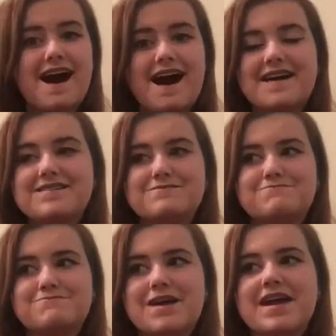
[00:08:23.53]
I
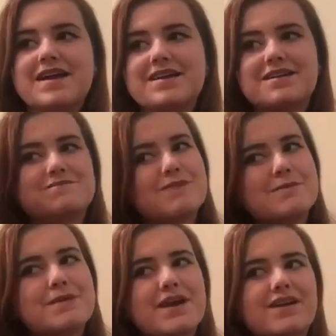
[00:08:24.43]
hate my
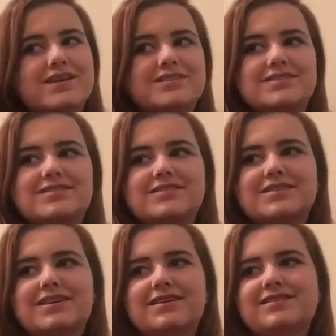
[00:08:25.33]
parents,
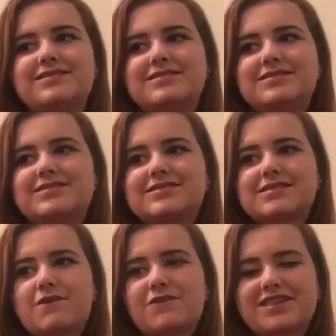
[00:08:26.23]
and
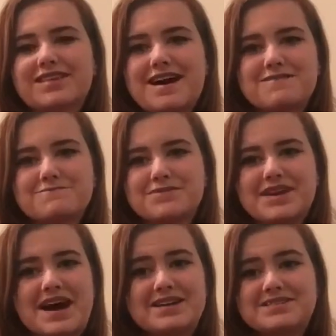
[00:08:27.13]
stuff like that, but
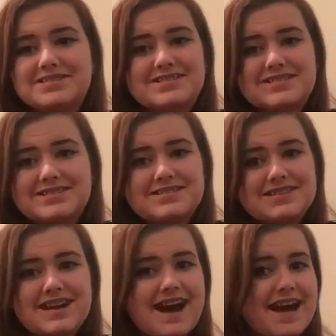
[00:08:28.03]

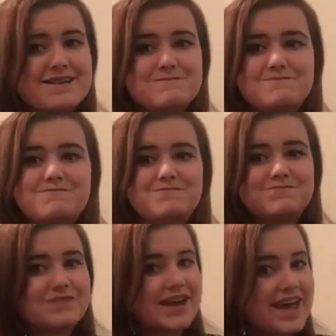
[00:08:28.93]

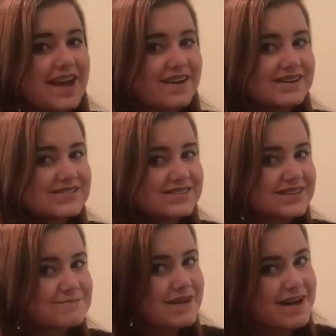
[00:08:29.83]
my hair is
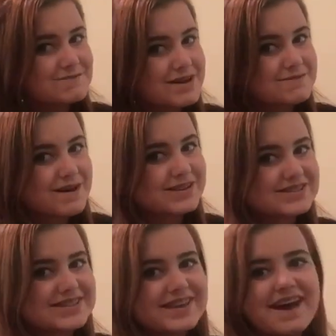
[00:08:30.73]
really bad, my
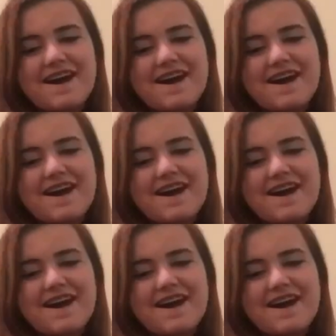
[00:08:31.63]
apologies,